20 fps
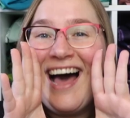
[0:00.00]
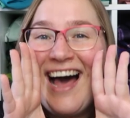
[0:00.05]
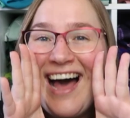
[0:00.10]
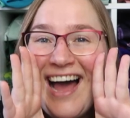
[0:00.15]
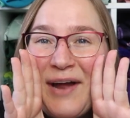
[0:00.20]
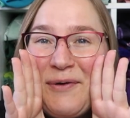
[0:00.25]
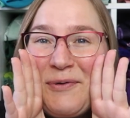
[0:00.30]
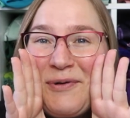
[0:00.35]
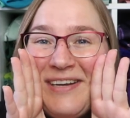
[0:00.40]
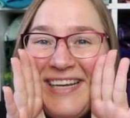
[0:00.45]

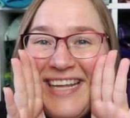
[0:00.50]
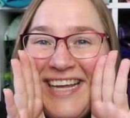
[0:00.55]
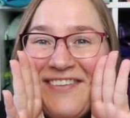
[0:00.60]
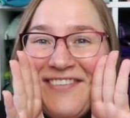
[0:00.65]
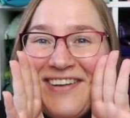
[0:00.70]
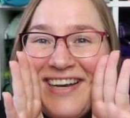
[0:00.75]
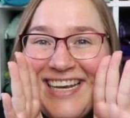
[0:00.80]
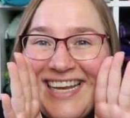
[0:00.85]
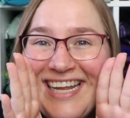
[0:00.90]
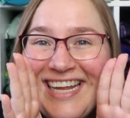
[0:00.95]
I will leave
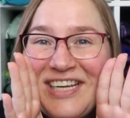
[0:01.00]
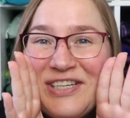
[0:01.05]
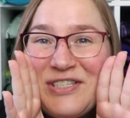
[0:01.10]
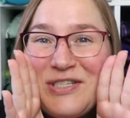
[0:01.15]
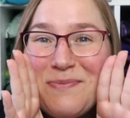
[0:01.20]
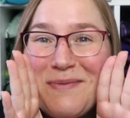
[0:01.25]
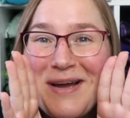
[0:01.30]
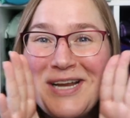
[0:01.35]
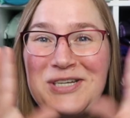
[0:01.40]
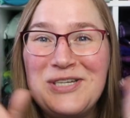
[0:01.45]
a link
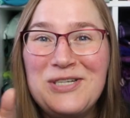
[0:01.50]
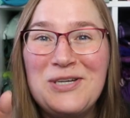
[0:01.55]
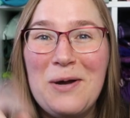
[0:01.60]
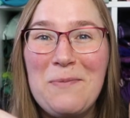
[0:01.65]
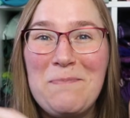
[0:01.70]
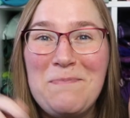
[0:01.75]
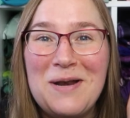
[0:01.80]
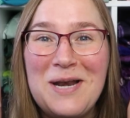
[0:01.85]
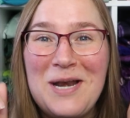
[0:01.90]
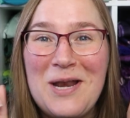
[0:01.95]
to my
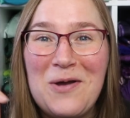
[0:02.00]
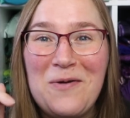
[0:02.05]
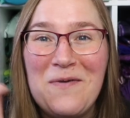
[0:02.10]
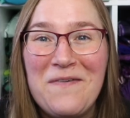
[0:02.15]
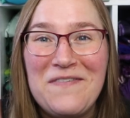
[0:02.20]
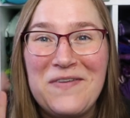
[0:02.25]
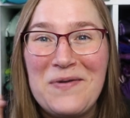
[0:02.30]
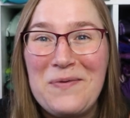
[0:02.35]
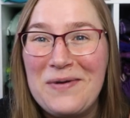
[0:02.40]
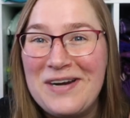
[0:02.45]
shop below
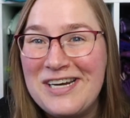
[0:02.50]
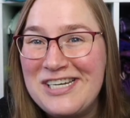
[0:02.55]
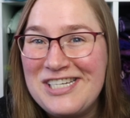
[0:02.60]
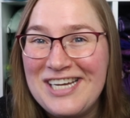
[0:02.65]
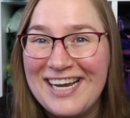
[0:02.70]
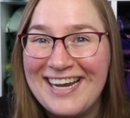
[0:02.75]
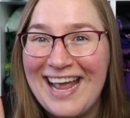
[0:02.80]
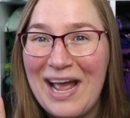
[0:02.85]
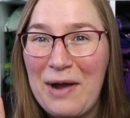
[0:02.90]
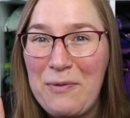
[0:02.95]
if you want to
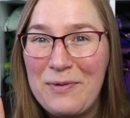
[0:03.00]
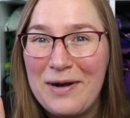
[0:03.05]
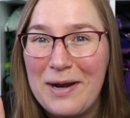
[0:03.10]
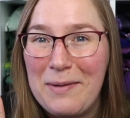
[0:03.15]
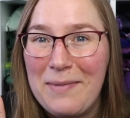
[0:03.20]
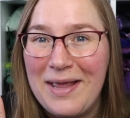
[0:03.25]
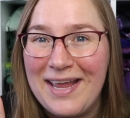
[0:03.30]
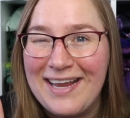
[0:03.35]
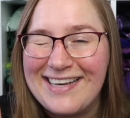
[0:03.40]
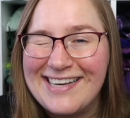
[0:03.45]
check out what I
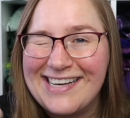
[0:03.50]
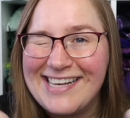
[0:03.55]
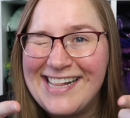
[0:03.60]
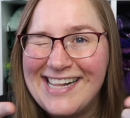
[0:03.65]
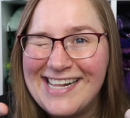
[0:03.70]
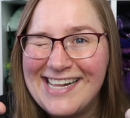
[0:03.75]
make.